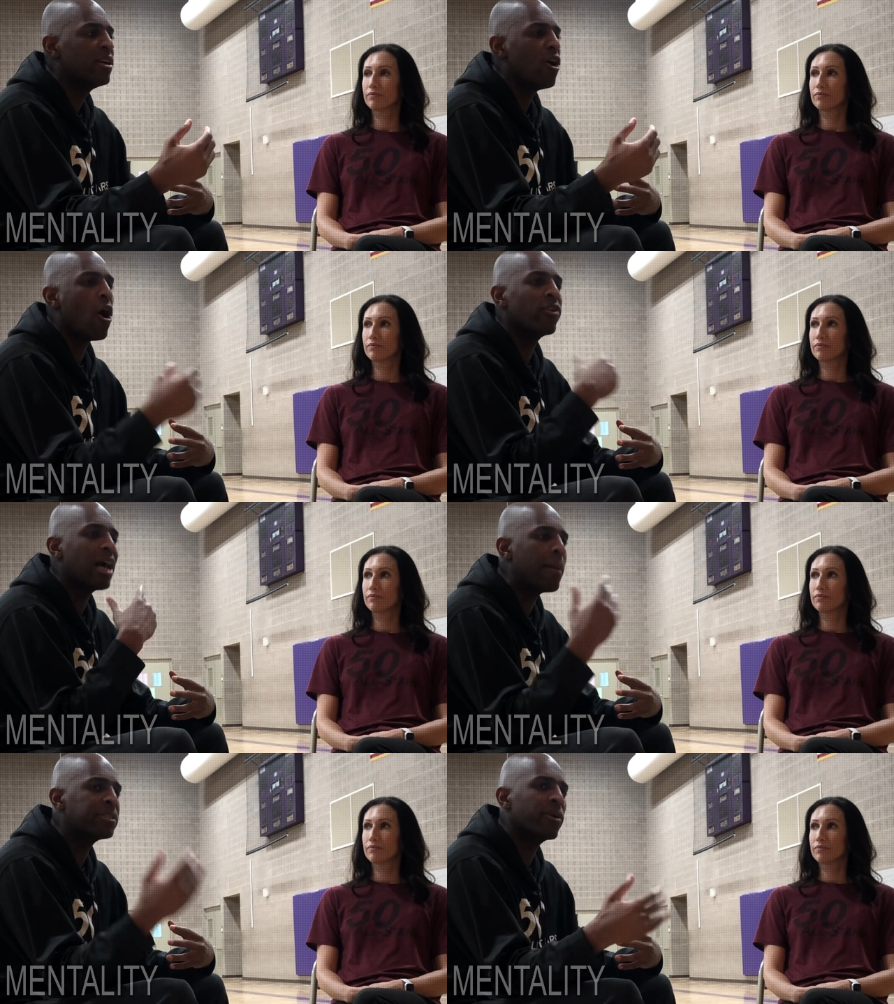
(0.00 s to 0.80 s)
Speaker 1: all the
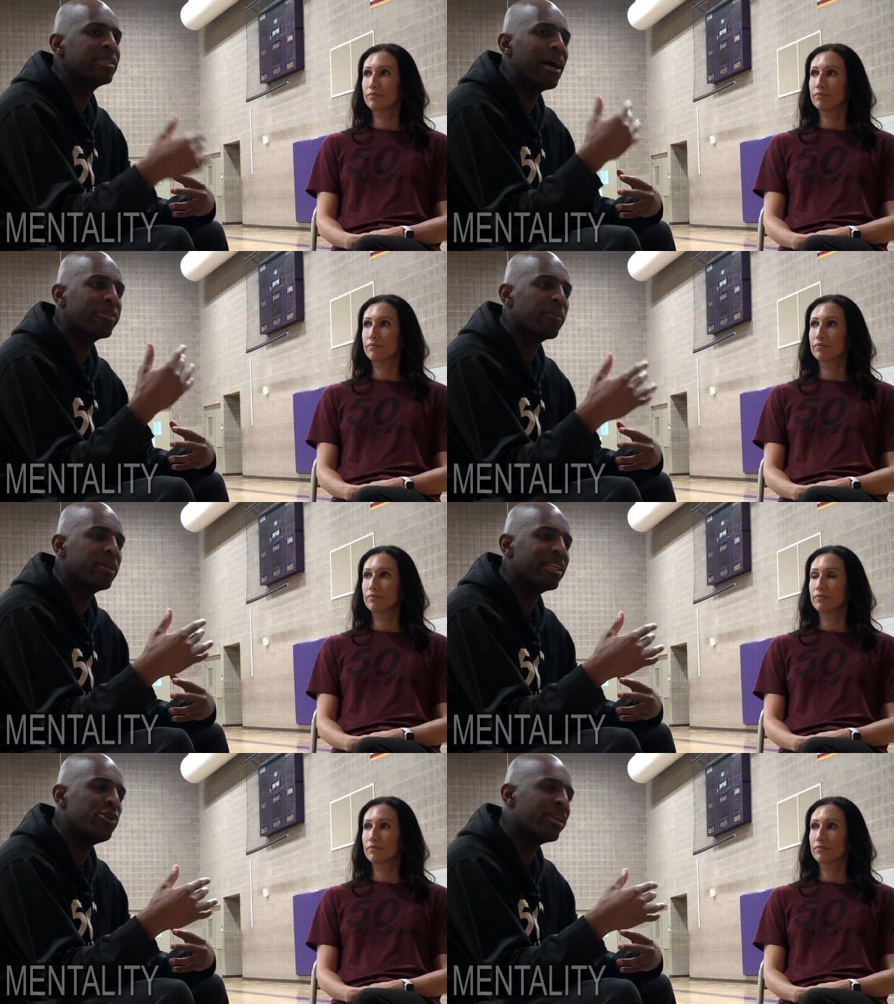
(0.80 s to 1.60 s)
obstacles out there,
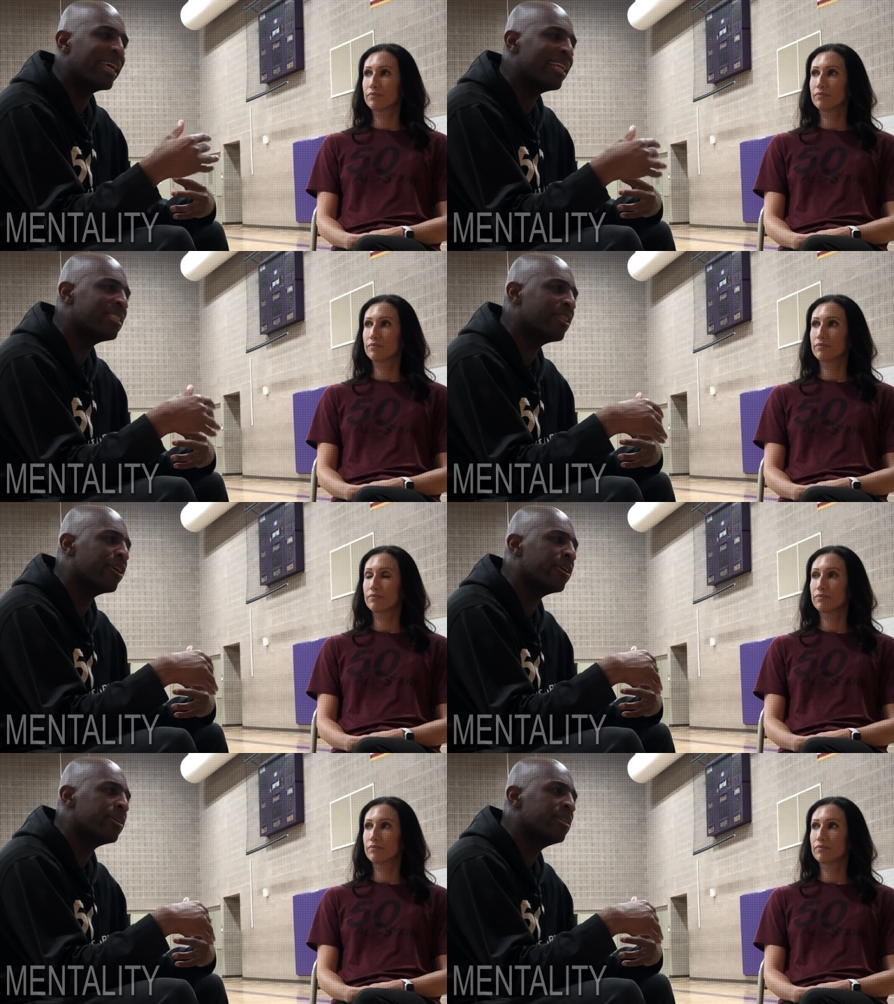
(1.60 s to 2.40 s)
but then you can get into
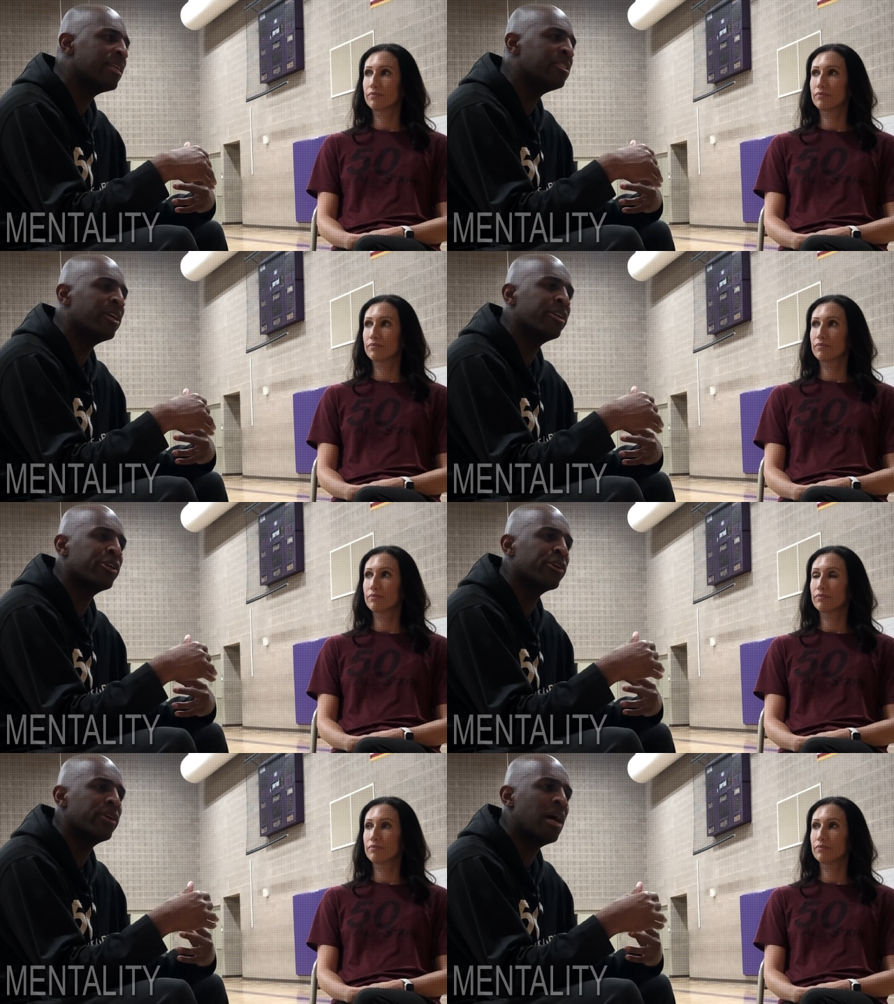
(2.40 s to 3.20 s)
their into
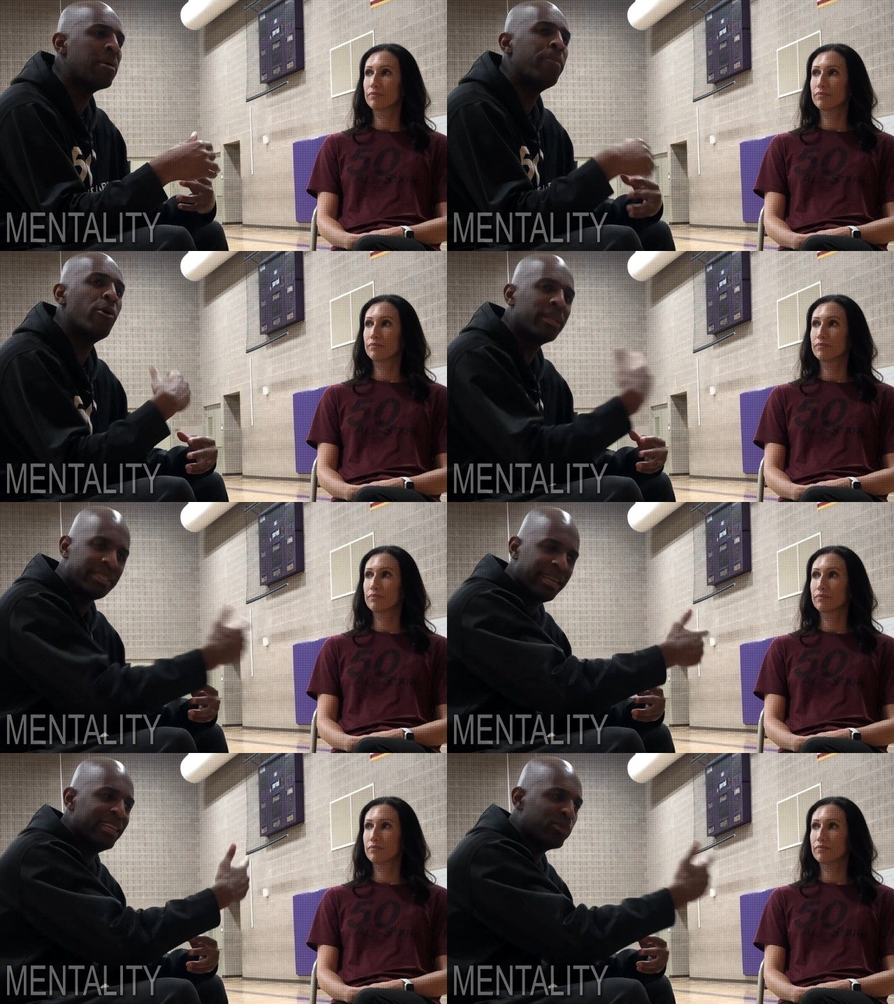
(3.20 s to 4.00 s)
your um,
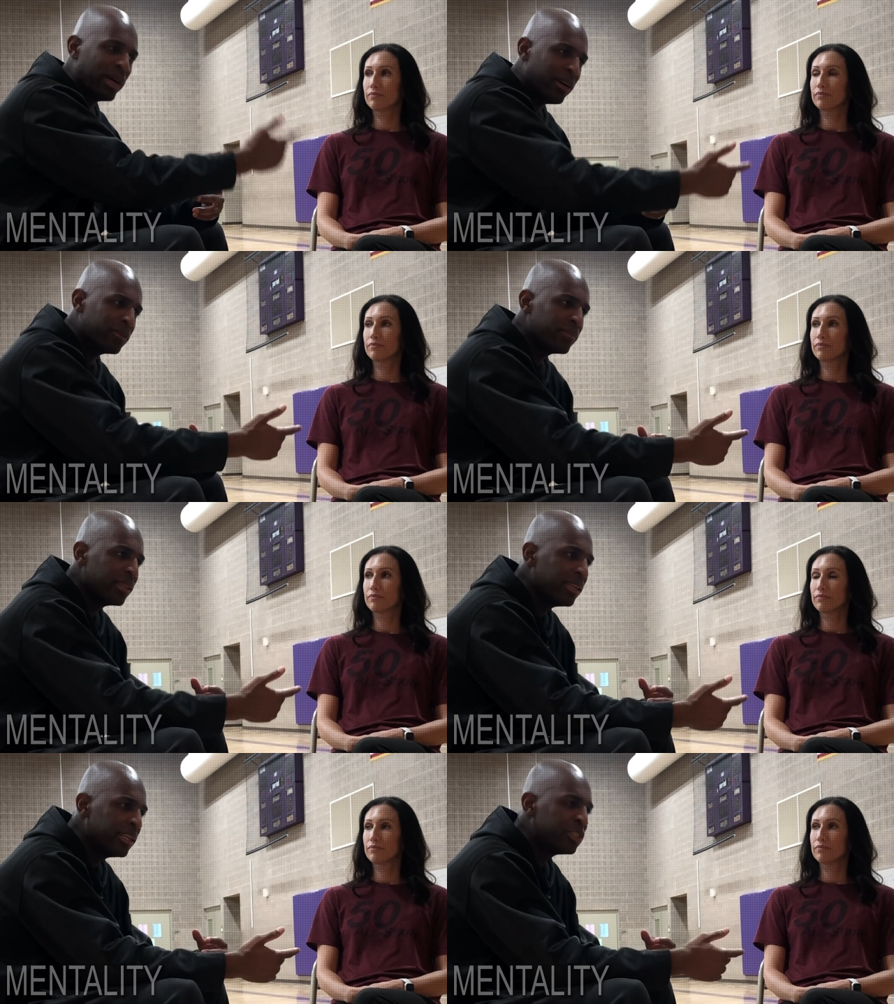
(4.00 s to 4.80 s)
opponent's head as well.
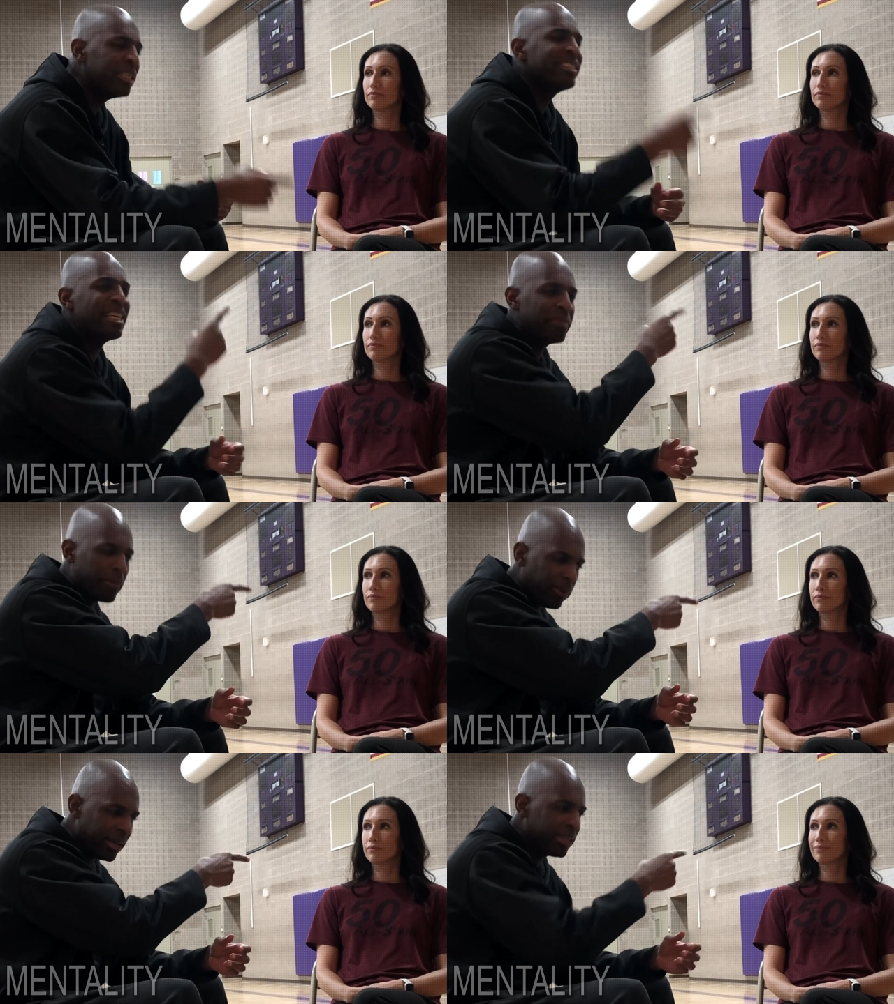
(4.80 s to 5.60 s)
She's seen me
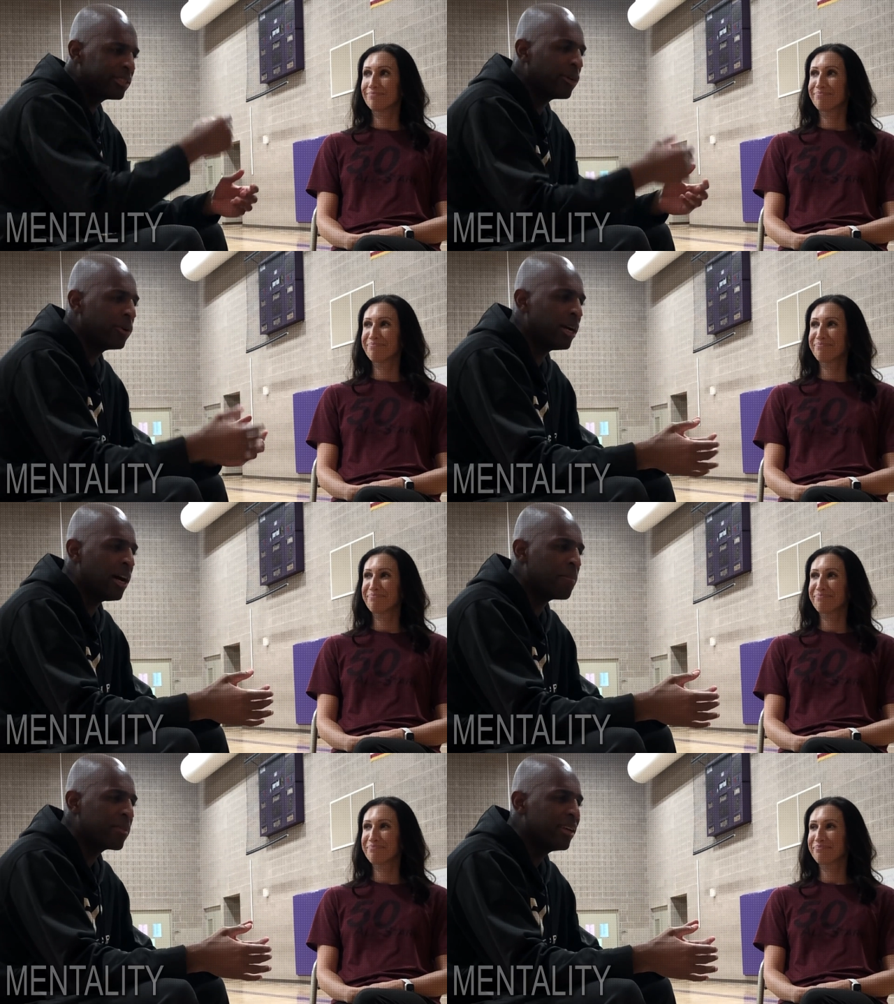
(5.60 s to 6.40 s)
play, so
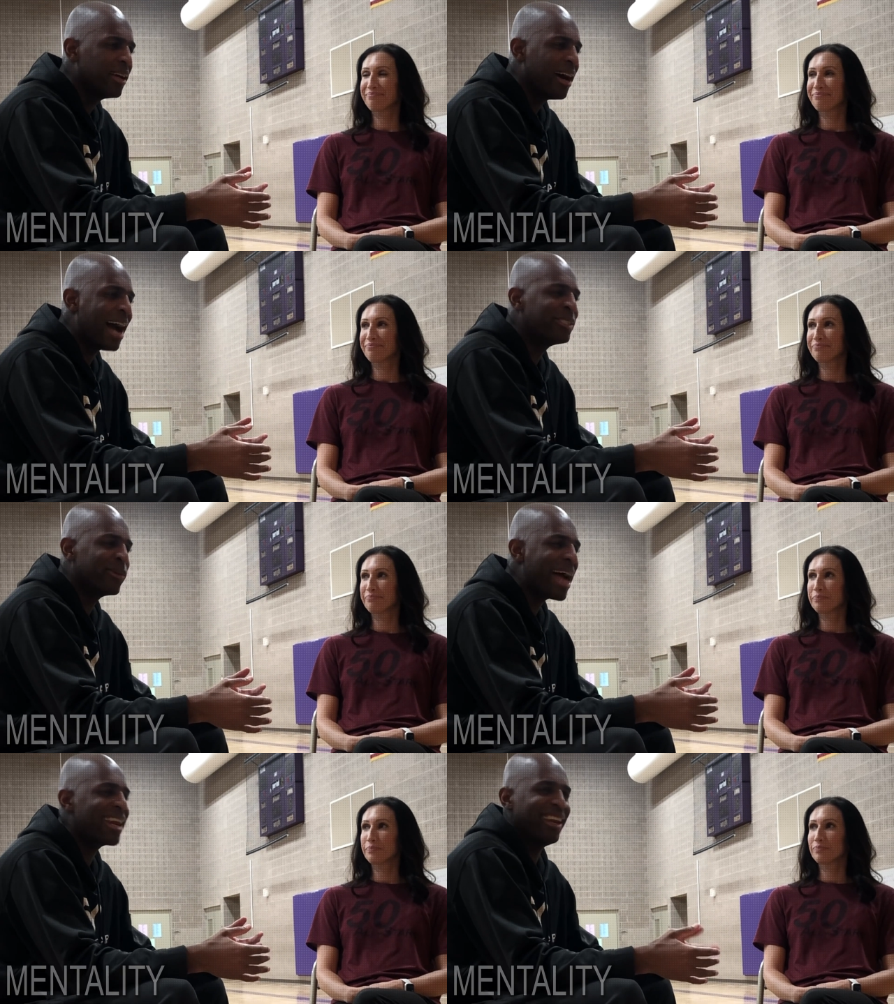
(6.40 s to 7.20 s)
um, I
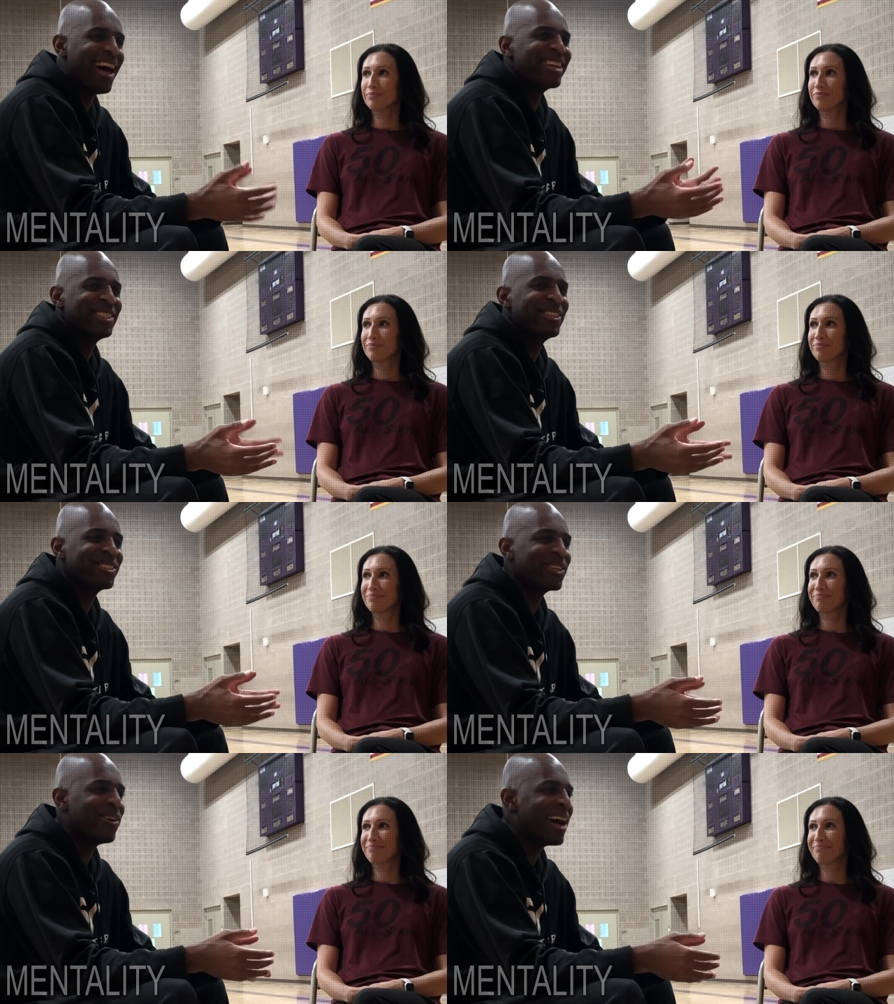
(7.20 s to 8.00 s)
do that a lot too.
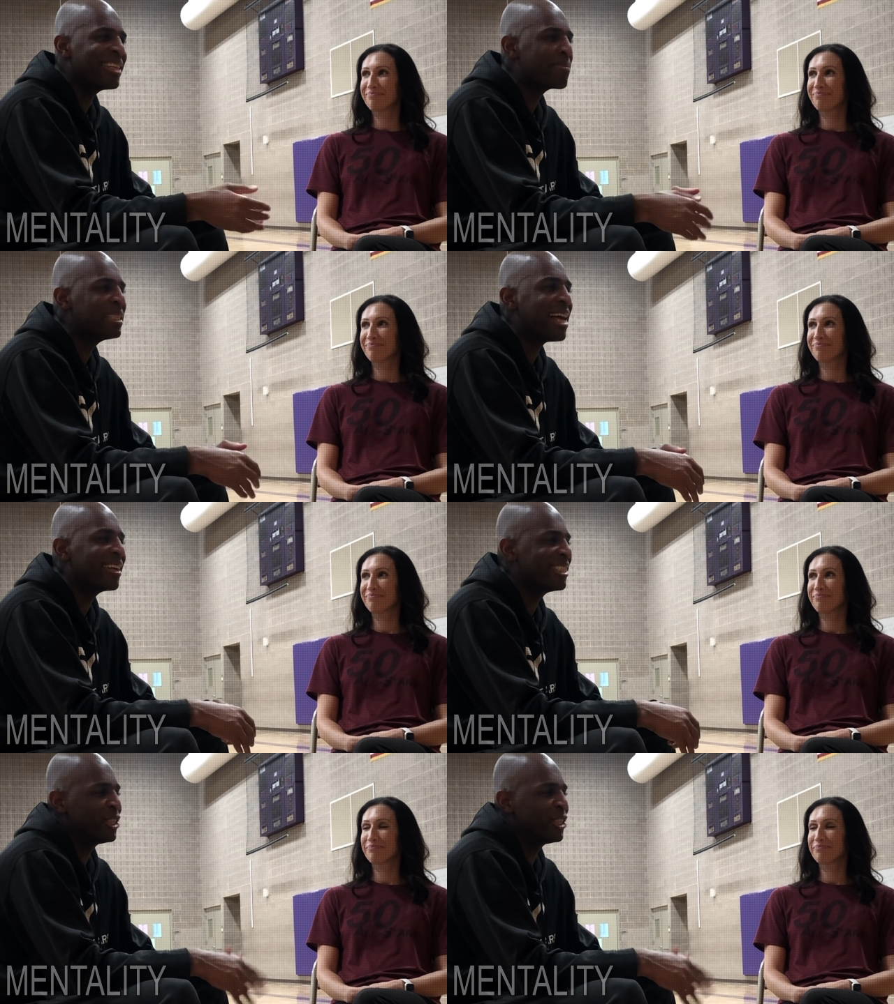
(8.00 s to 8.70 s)
So I think mentality is